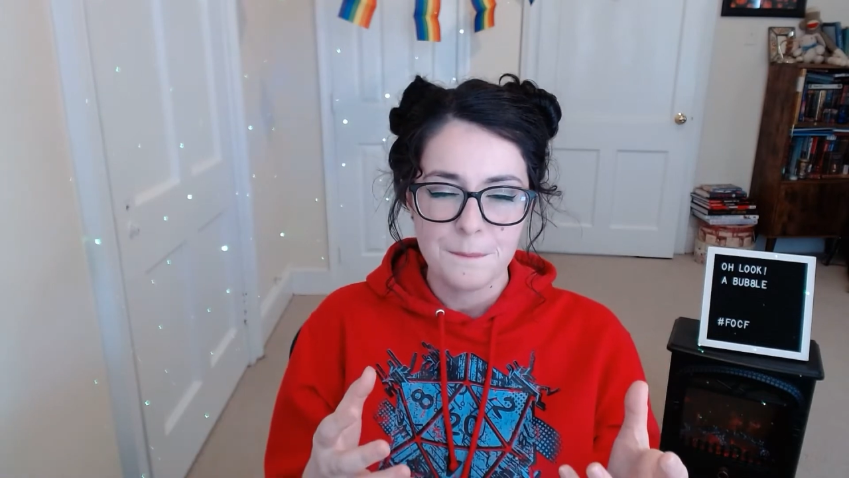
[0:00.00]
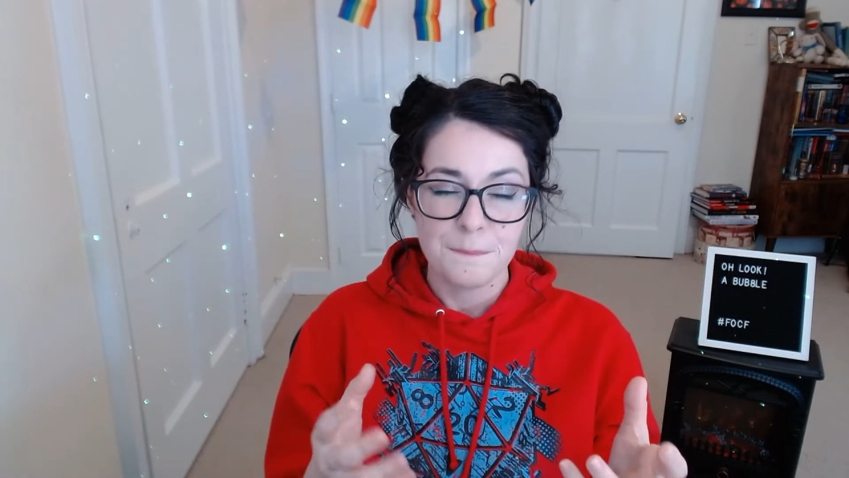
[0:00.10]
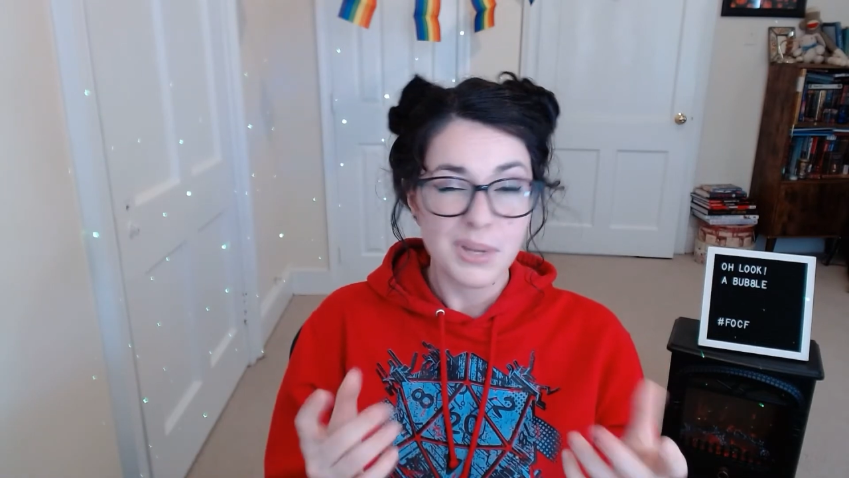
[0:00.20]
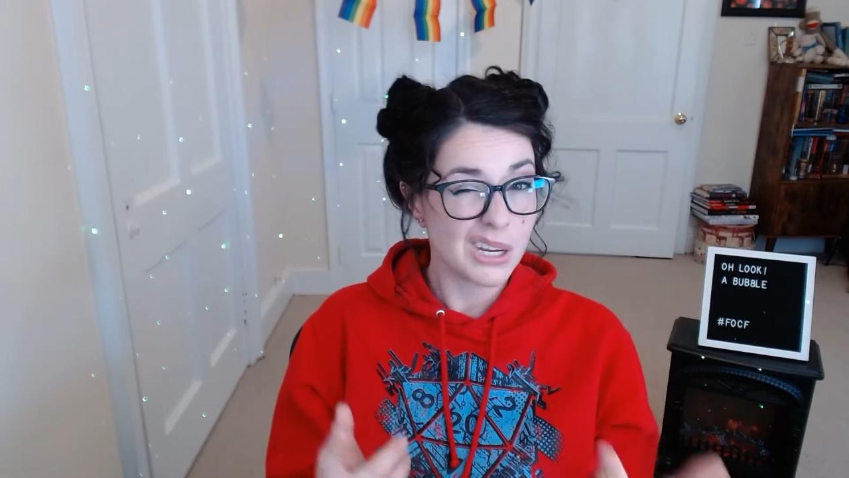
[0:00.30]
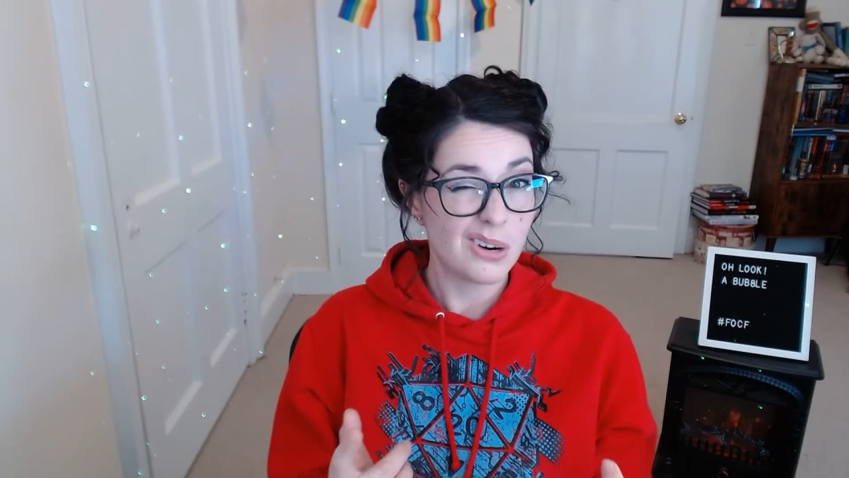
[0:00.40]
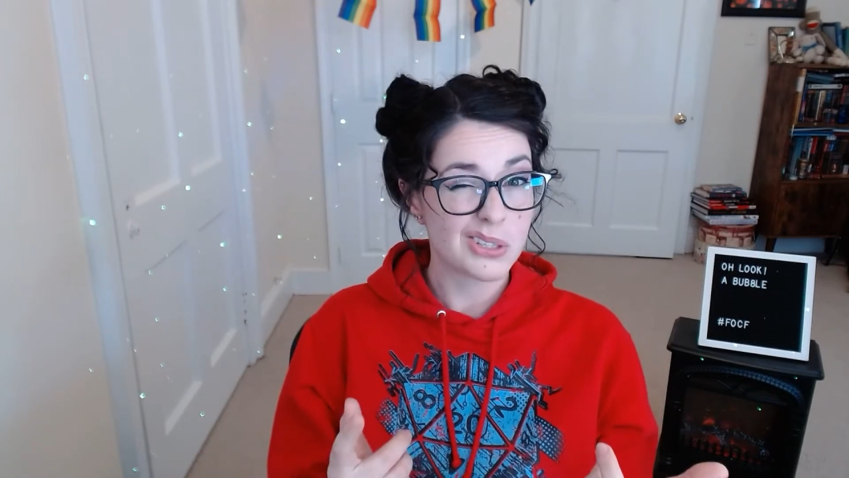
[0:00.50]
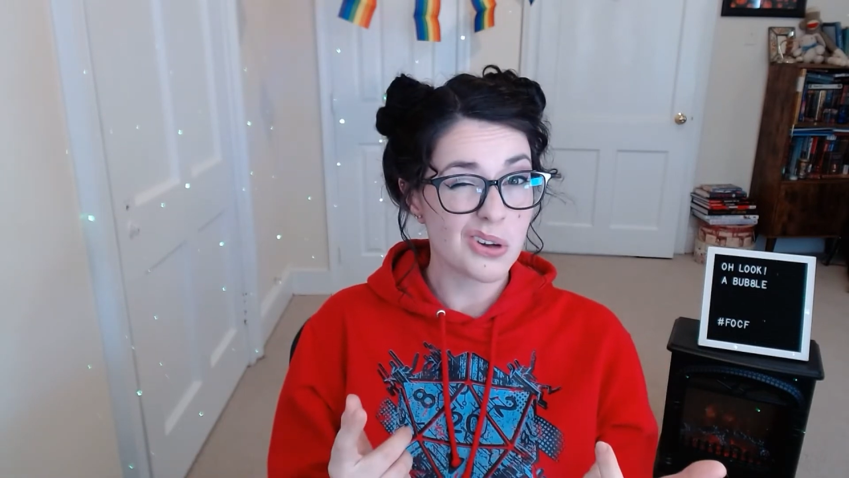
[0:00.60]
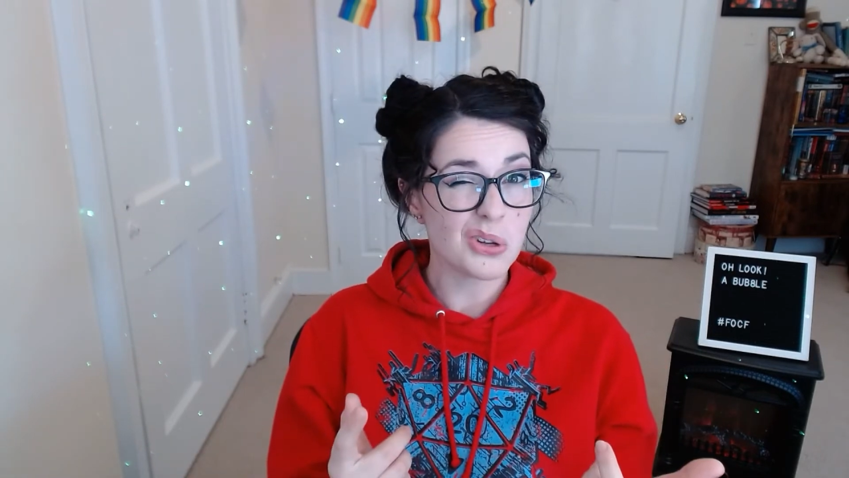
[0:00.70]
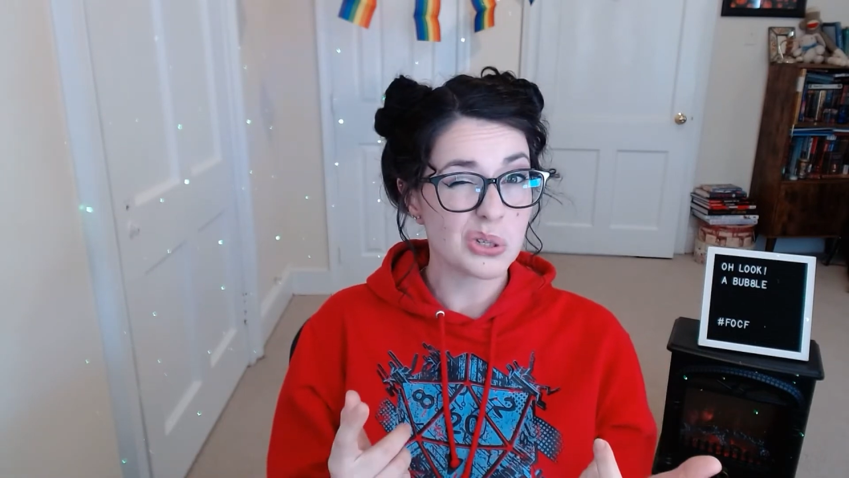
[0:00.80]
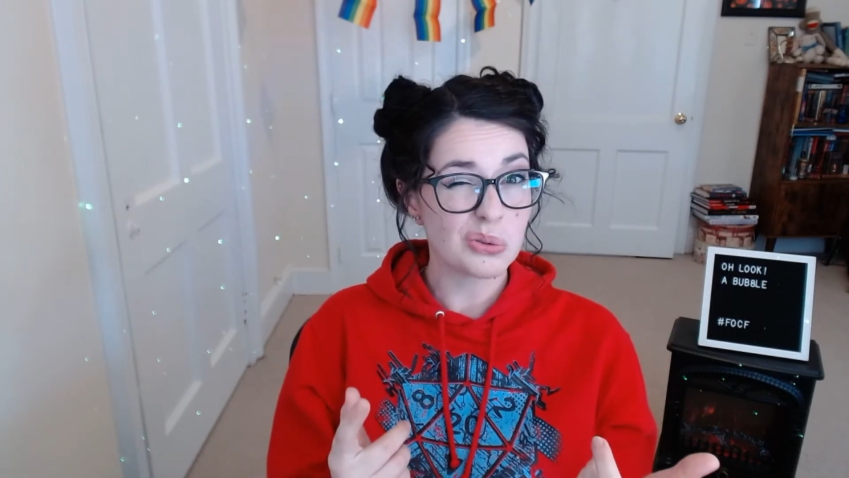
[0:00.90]
But you know, it's
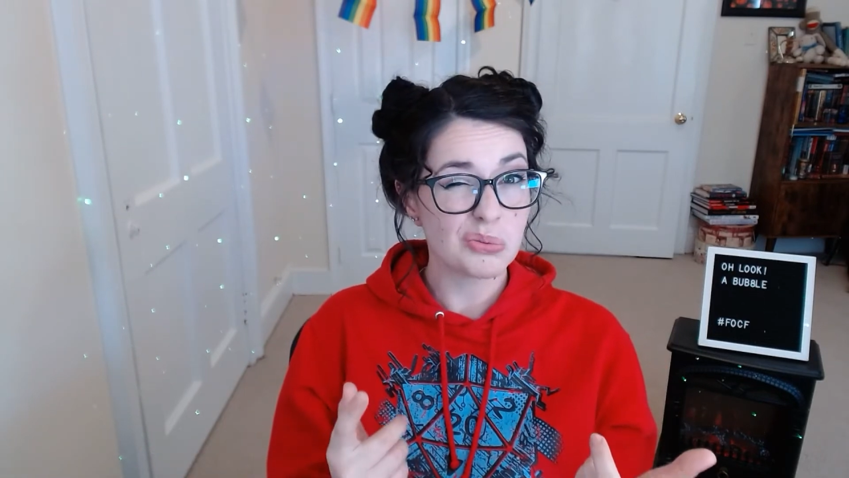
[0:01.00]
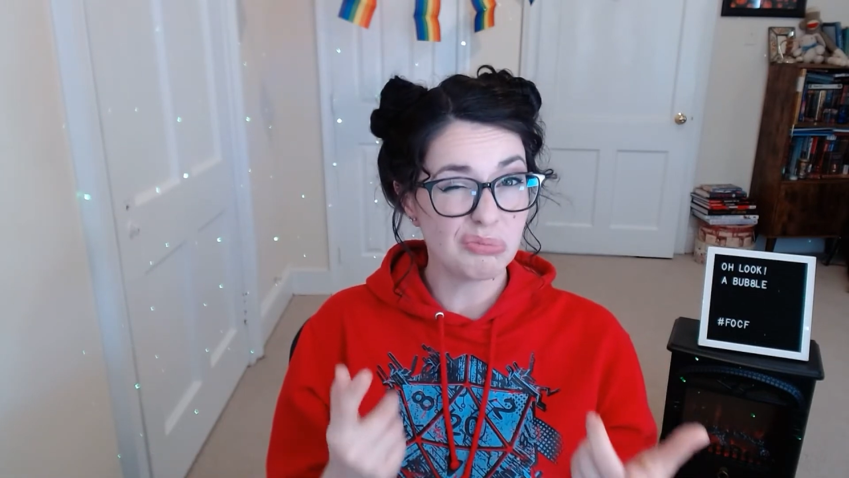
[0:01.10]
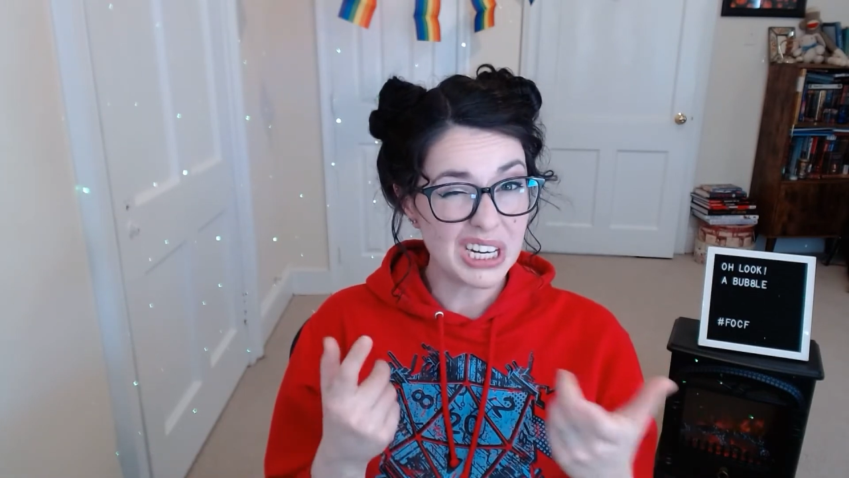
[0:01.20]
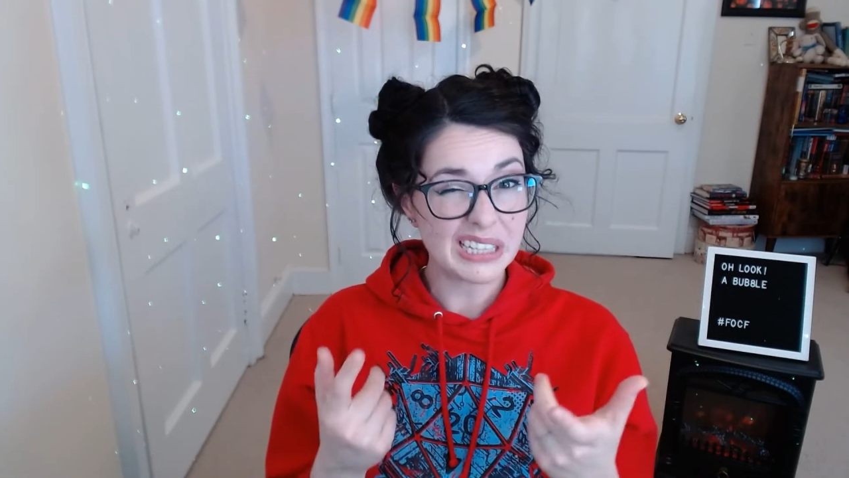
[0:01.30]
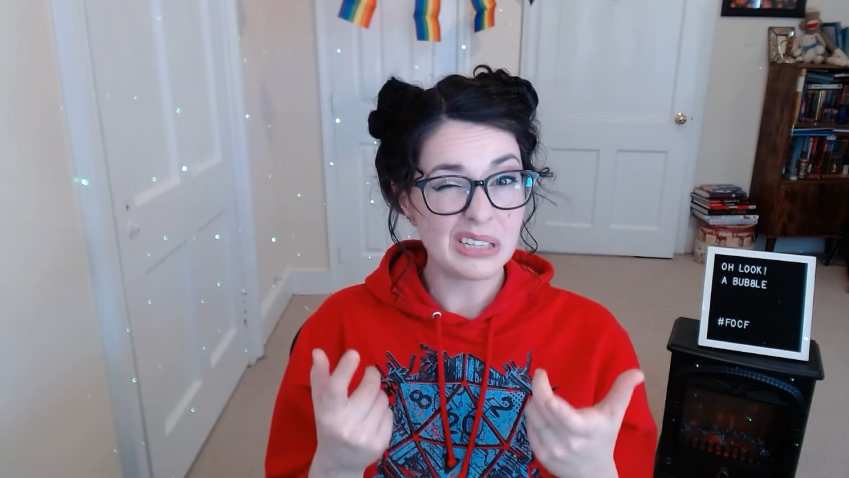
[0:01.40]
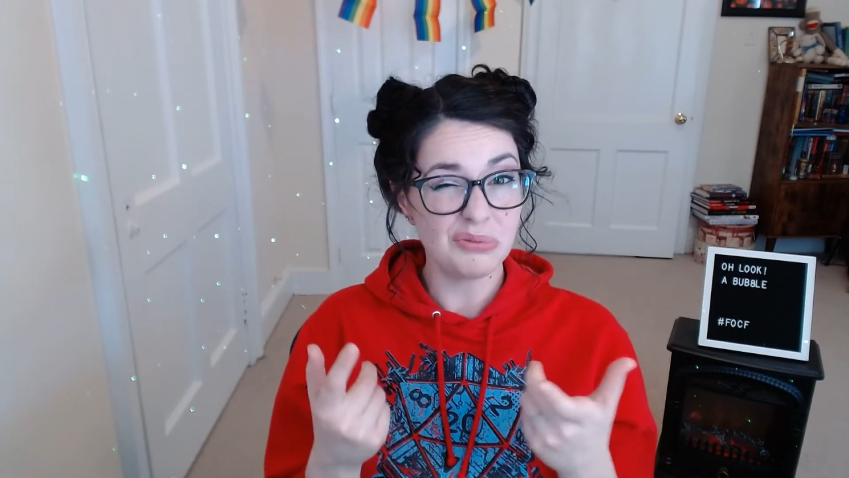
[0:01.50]
also really,